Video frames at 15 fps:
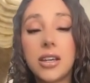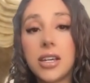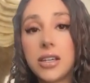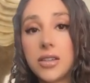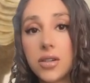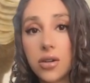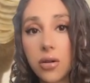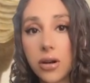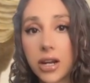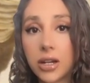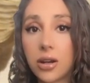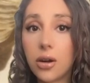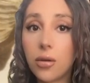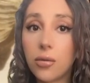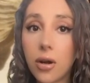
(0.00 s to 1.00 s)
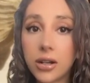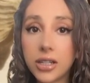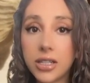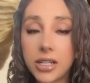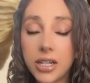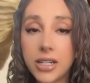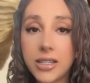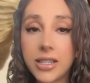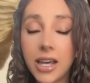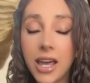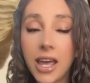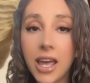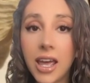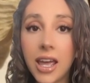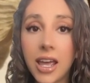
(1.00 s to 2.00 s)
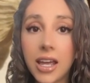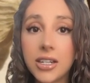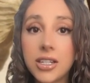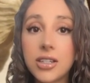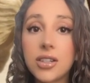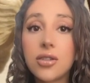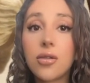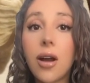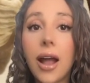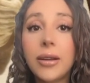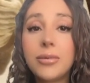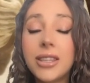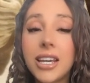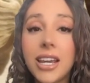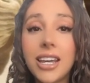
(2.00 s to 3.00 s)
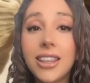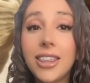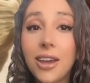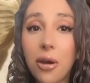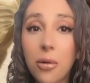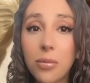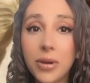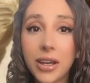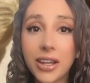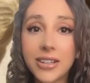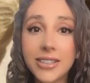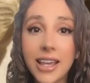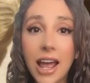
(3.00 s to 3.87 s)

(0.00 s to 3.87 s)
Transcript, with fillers: the historian, historian Herodotus, described the Ethiopians